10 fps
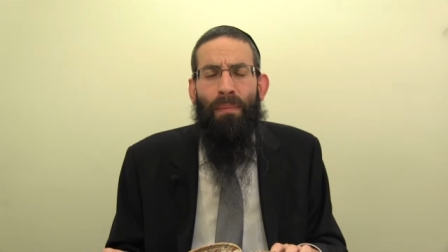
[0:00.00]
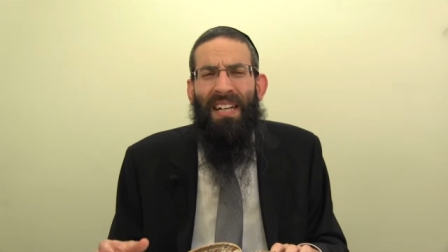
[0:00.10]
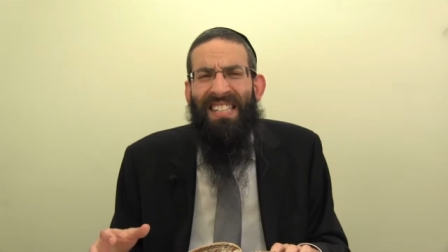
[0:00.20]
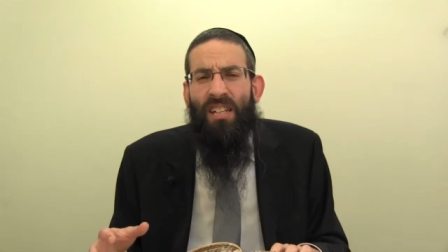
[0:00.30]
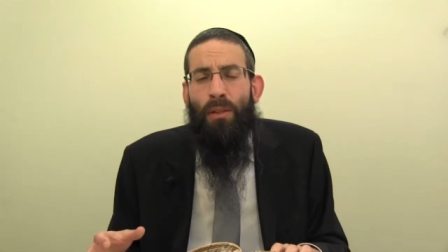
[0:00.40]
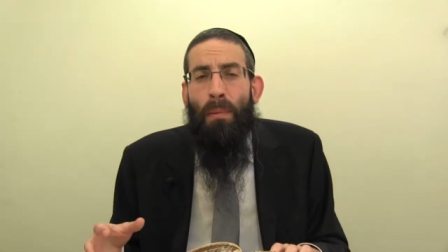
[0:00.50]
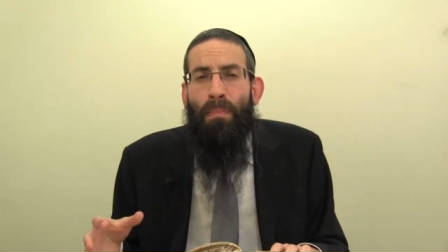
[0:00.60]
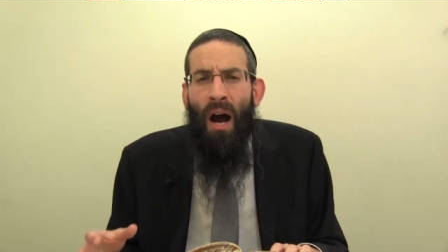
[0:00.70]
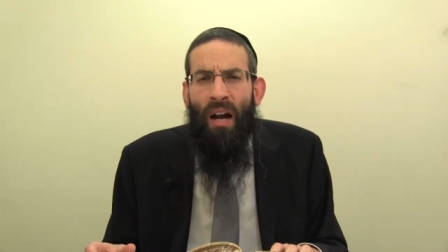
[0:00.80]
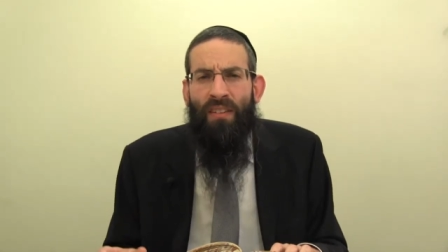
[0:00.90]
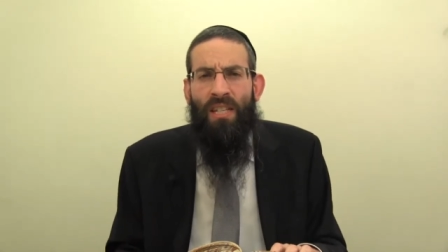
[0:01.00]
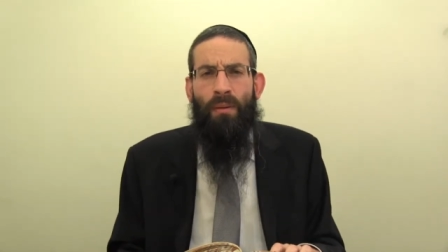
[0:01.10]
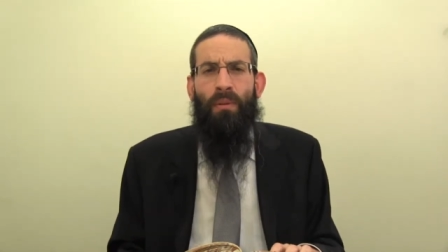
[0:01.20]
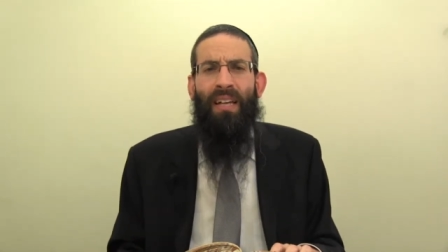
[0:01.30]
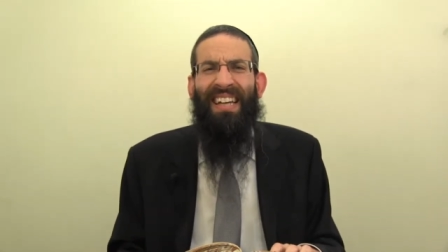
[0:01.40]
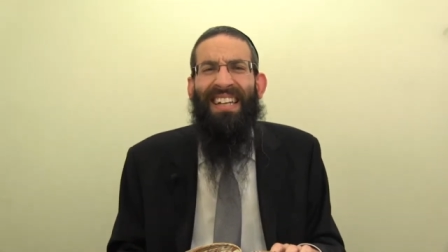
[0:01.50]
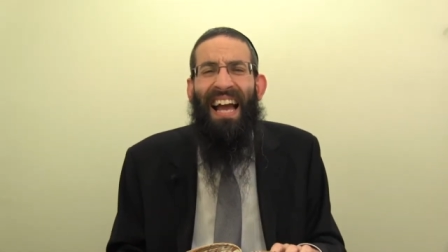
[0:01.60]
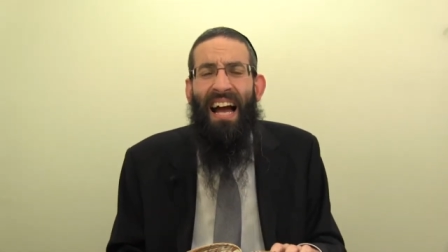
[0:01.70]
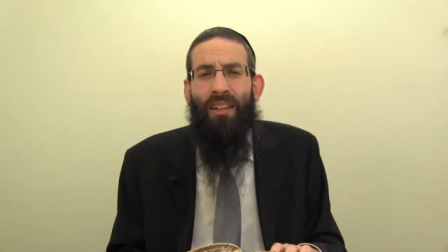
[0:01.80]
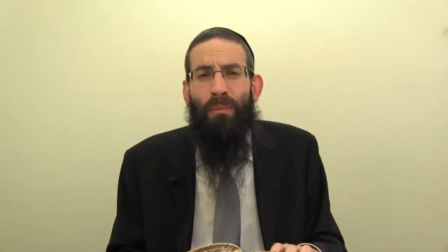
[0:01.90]
can be considered to be part of the Zimun. They could
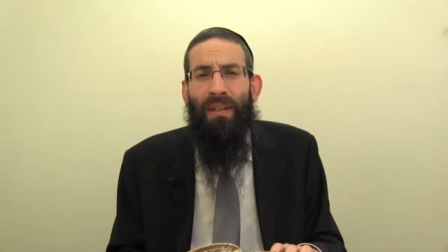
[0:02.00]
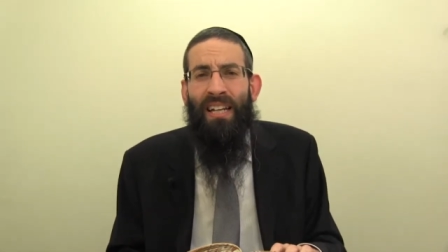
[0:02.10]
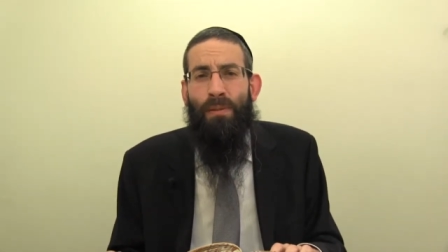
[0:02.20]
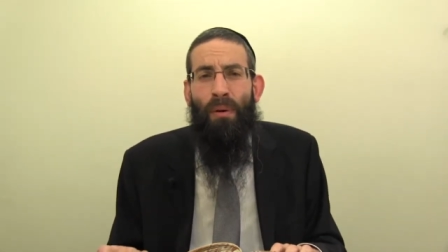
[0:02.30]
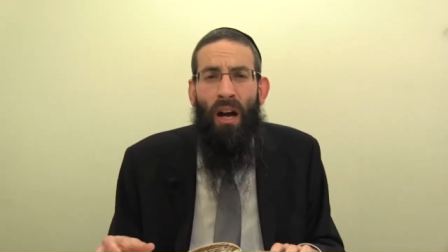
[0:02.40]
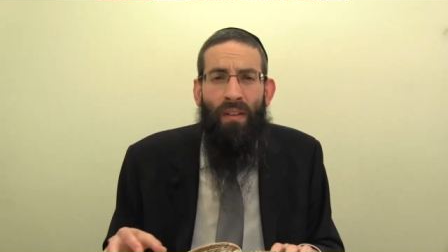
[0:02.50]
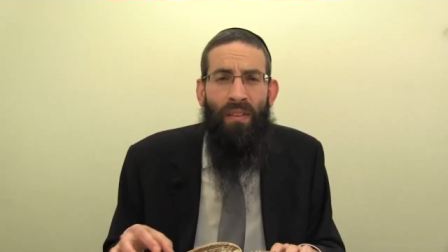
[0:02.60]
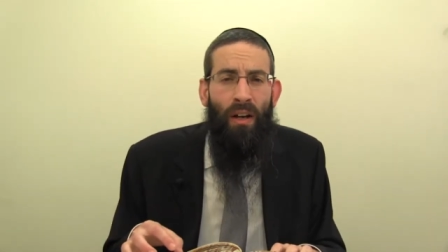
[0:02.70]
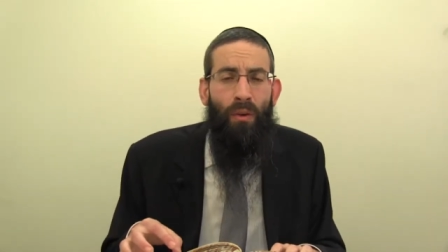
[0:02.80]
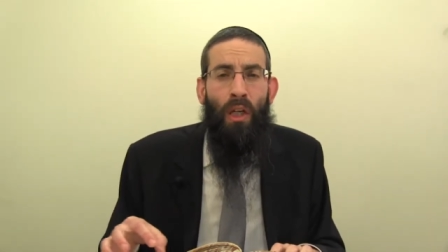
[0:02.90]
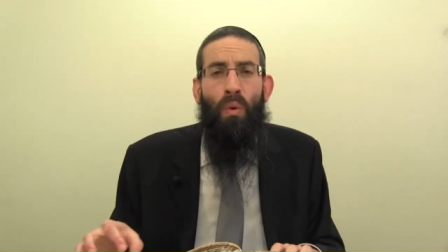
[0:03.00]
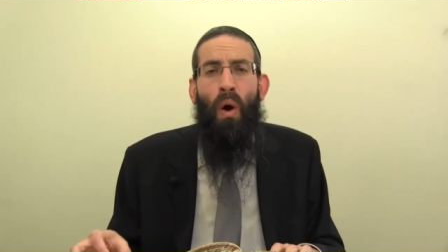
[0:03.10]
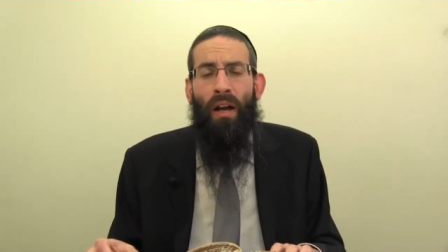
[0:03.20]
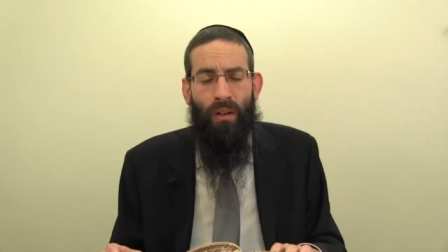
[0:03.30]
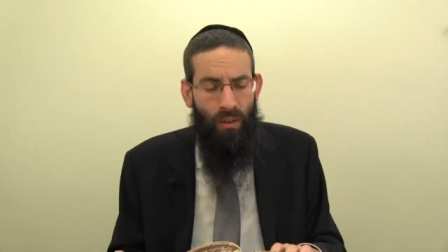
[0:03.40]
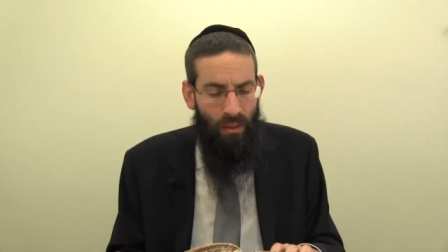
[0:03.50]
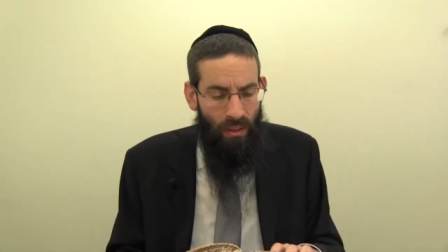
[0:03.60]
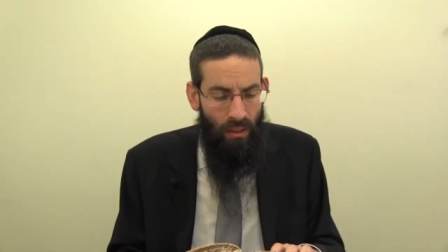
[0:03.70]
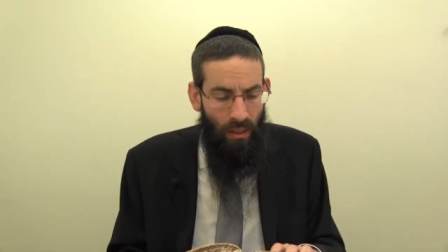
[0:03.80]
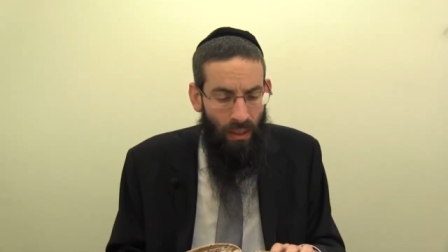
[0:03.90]
count him in as part of their
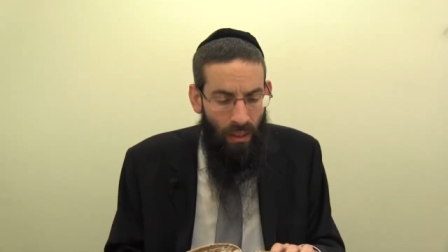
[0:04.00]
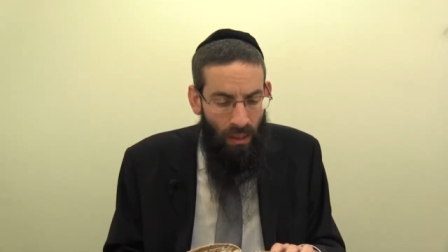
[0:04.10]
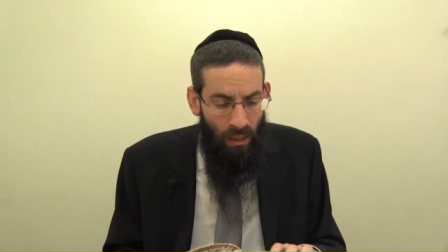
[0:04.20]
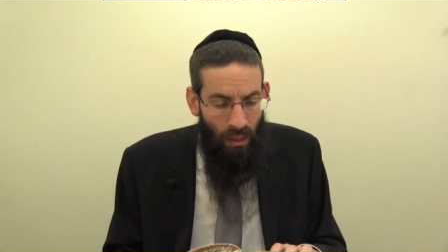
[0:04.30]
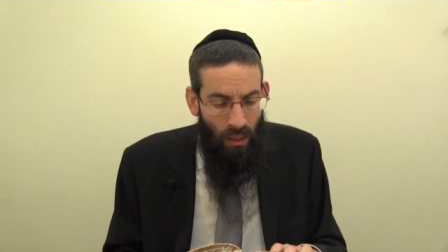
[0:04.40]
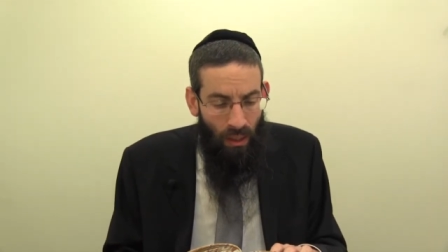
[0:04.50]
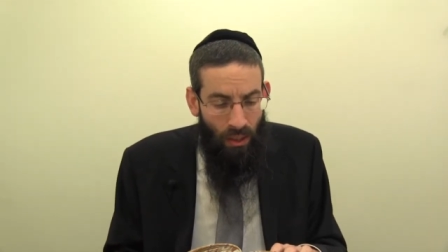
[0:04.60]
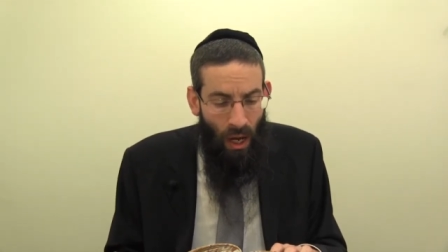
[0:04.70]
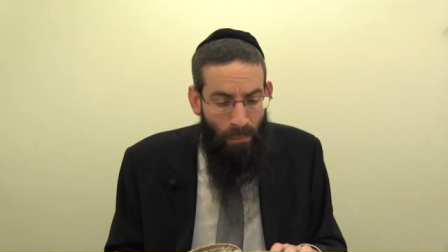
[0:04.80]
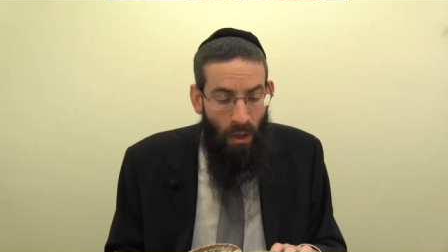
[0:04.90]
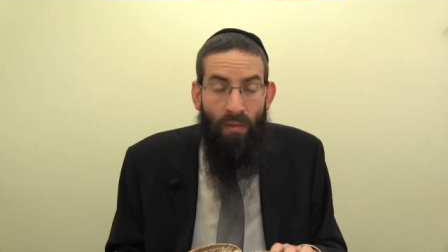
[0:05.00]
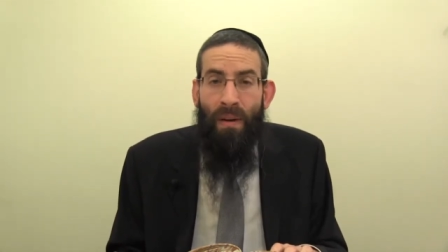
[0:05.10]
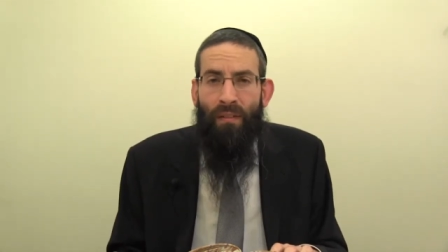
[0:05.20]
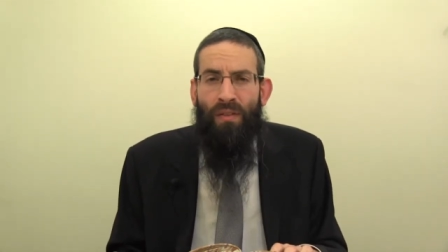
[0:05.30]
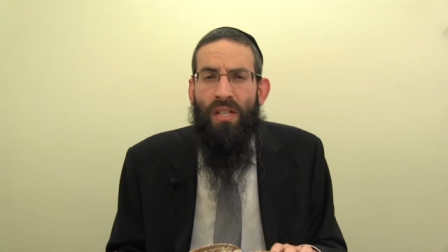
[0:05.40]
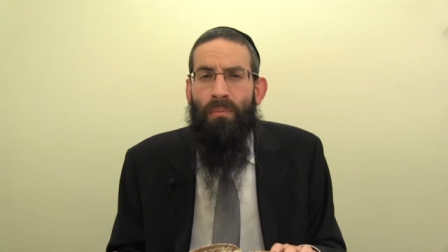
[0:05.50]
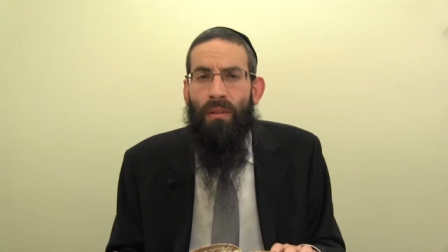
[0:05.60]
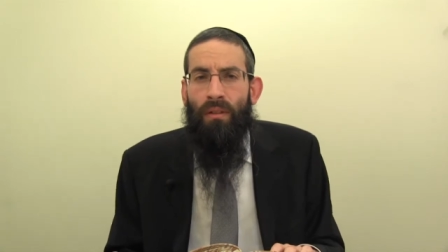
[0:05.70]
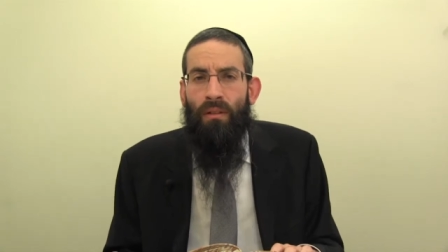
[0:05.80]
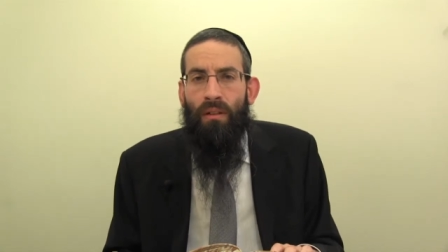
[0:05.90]
required number of men for Zimun.